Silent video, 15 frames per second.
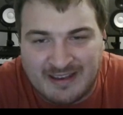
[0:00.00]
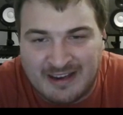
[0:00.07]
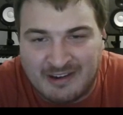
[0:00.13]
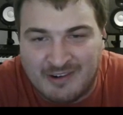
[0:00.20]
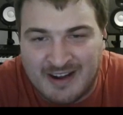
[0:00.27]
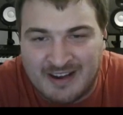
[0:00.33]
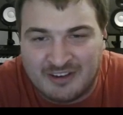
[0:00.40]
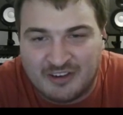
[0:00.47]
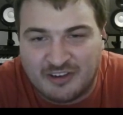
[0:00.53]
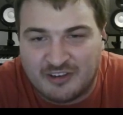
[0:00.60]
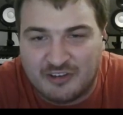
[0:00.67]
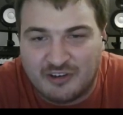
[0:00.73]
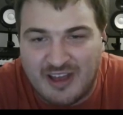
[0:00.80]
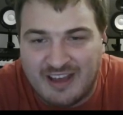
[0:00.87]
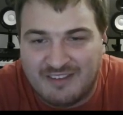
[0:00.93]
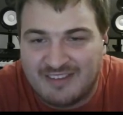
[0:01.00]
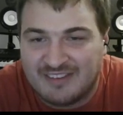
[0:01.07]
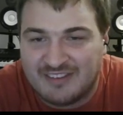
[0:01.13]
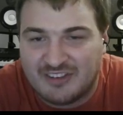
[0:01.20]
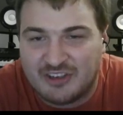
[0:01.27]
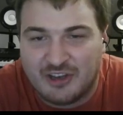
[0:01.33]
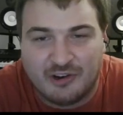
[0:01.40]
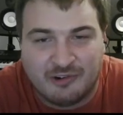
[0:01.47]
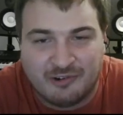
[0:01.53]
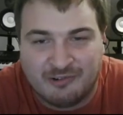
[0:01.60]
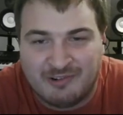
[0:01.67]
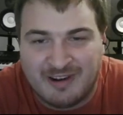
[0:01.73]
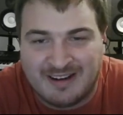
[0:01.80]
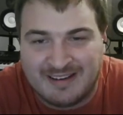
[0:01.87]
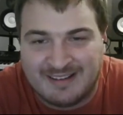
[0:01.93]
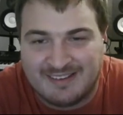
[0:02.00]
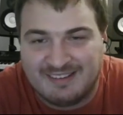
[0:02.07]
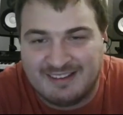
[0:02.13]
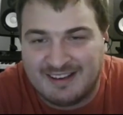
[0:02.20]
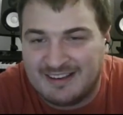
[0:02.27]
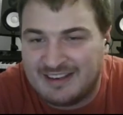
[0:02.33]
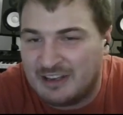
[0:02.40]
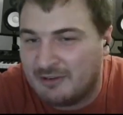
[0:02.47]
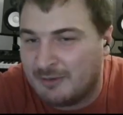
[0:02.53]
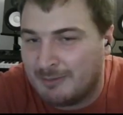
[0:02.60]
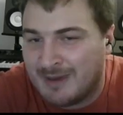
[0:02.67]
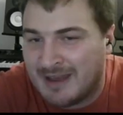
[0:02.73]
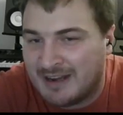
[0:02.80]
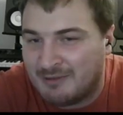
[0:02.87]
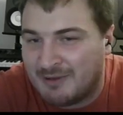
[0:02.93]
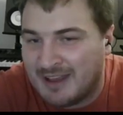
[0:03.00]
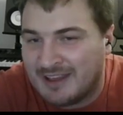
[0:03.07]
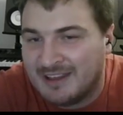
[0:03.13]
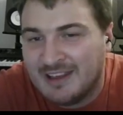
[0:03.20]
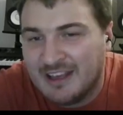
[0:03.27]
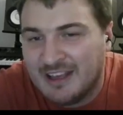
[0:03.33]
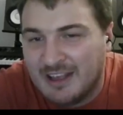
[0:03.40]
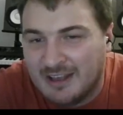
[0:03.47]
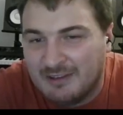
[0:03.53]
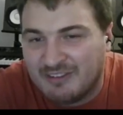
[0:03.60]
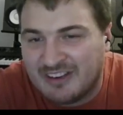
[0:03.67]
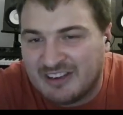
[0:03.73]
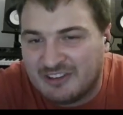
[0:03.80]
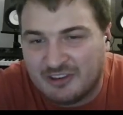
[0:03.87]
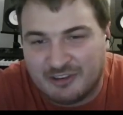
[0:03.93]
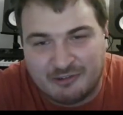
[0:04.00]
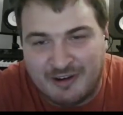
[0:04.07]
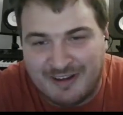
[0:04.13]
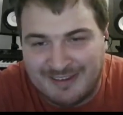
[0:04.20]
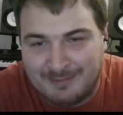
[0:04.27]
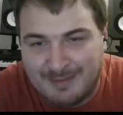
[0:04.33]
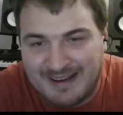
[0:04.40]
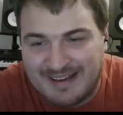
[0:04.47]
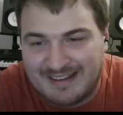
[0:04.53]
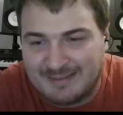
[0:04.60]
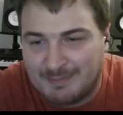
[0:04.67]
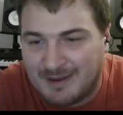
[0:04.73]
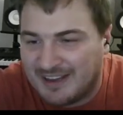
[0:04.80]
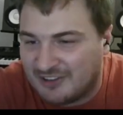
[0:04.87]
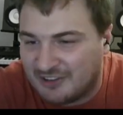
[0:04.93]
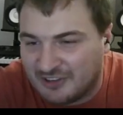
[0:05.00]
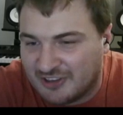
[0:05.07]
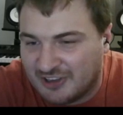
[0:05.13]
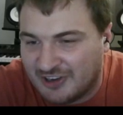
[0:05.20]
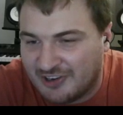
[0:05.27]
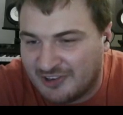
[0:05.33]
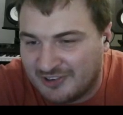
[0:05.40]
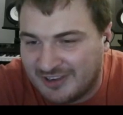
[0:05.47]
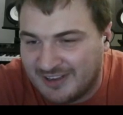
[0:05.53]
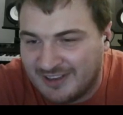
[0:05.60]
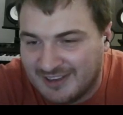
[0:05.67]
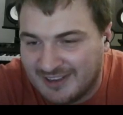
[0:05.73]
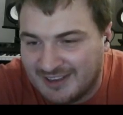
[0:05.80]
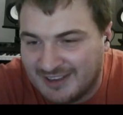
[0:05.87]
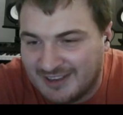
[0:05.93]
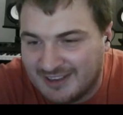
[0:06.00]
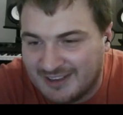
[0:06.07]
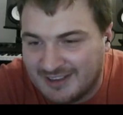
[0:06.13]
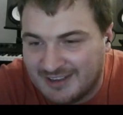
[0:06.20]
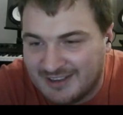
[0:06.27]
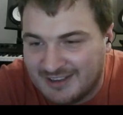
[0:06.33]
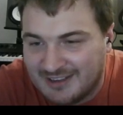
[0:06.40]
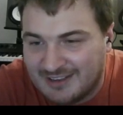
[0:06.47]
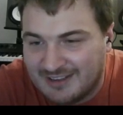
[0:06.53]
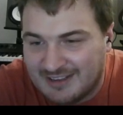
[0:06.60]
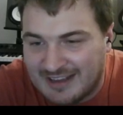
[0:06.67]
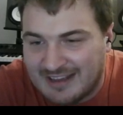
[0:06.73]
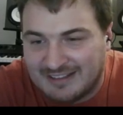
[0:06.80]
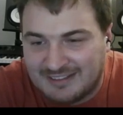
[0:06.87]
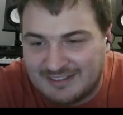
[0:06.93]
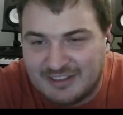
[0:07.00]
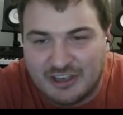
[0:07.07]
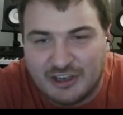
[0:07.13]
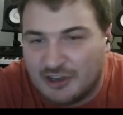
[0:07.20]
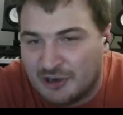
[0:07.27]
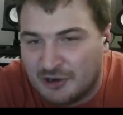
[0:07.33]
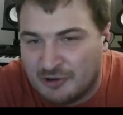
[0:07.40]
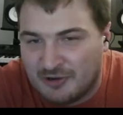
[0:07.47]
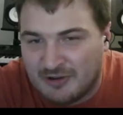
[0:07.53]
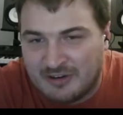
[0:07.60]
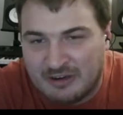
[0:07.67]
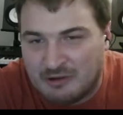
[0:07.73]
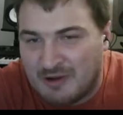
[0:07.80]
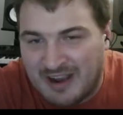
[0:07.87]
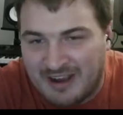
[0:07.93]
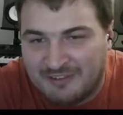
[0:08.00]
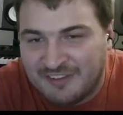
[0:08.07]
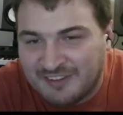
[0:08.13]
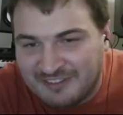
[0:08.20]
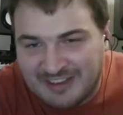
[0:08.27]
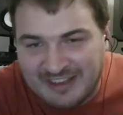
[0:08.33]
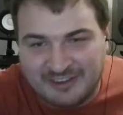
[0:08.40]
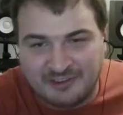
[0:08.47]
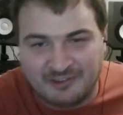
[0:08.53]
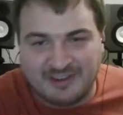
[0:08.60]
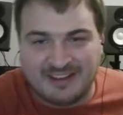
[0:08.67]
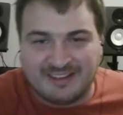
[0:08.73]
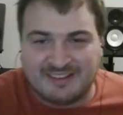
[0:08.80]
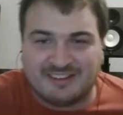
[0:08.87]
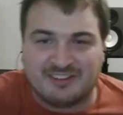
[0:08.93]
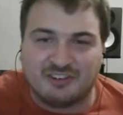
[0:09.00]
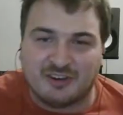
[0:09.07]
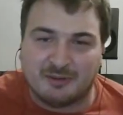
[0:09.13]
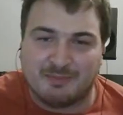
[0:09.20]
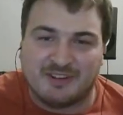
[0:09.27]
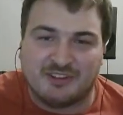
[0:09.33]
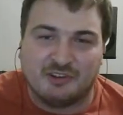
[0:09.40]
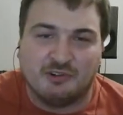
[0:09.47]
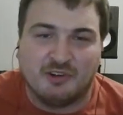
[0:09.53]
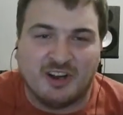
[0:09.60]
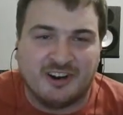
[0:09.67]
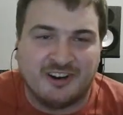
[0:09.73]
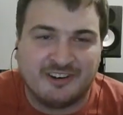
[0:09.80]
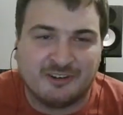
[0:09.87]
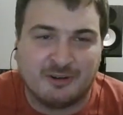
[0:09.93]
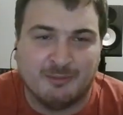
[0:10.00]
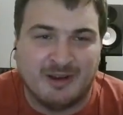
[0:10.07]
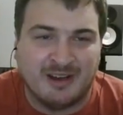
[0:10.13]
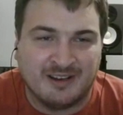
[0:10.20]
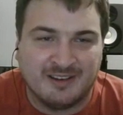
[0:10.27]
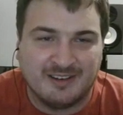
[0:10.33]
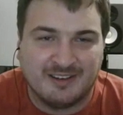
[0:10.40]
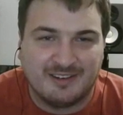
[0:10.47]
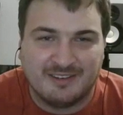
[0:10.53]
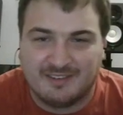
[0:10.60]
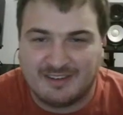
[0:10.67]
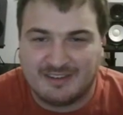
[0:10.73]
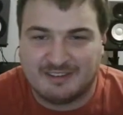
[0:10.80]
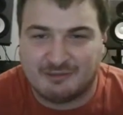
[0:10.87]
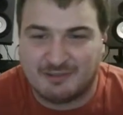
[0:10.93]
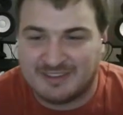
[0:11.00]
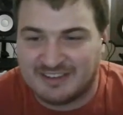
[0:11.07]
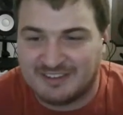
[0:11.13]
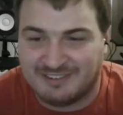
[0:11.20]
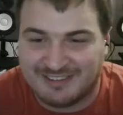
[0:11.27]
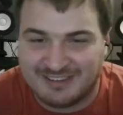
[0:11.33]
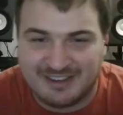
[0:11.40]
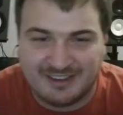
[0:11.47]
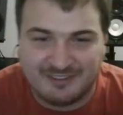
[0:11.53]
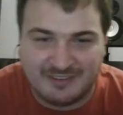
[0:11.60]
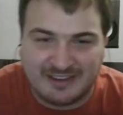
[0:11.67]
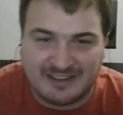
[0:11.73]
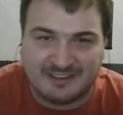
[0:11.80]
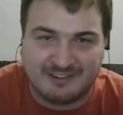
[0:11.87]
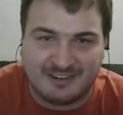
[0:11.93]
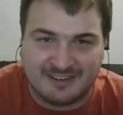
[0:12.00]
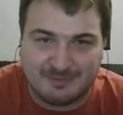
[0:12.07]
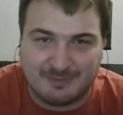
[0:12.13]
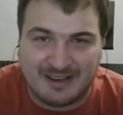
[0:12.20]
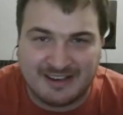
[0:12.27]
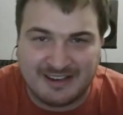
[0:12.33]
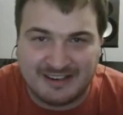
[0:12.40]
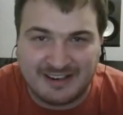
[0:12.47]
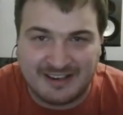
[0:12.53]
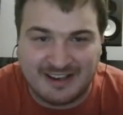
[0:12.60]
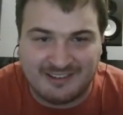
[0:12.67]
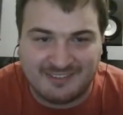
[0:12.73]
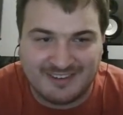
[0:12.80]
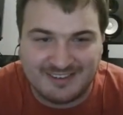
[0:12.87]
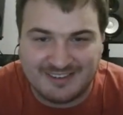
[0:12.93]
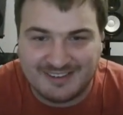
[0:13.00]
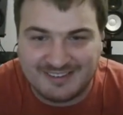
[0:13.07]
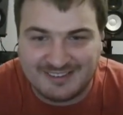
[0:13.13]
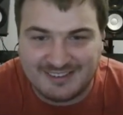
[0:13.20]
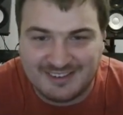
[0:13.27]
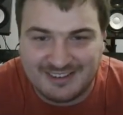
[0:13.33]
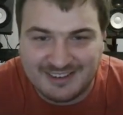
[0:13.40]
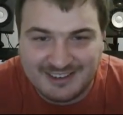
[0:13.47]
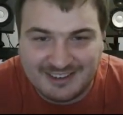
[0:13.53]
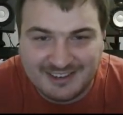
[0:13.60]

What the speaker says: can arrange to have his code run inside neovim anyway. So we need to transpile his Python code into Lua. I think we can do that. It shouldn't be too hard. Come on. It's 2020. We can transpile all the languages.